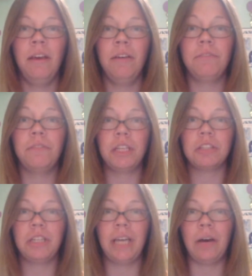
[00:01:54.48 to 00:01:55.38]

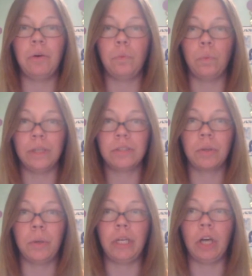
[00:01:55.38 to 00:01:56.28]
figuring out what's
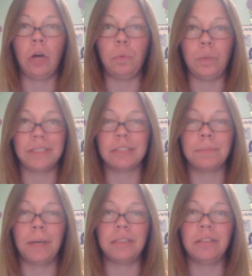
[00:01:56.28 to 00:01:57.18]
going on, what's
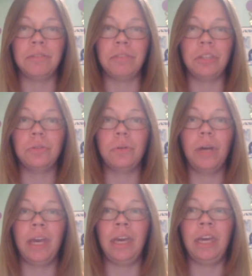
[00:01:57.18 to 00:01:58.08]
expected of you,
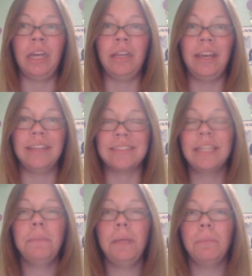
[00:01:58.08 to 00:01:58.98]
and it's
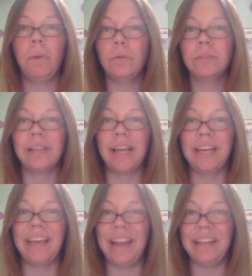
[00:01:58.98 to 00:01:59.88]
going to be most
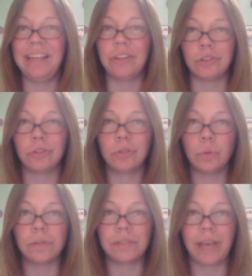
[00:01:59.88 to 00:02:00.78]
like any other
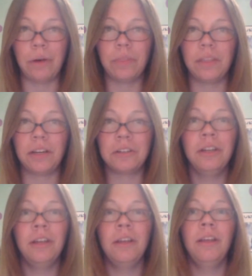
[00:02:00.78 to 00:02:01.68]
schools out there.
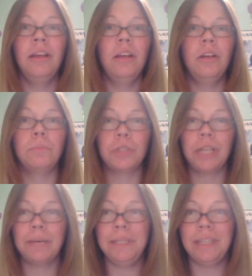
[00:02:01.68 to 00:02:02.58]
Pre-IB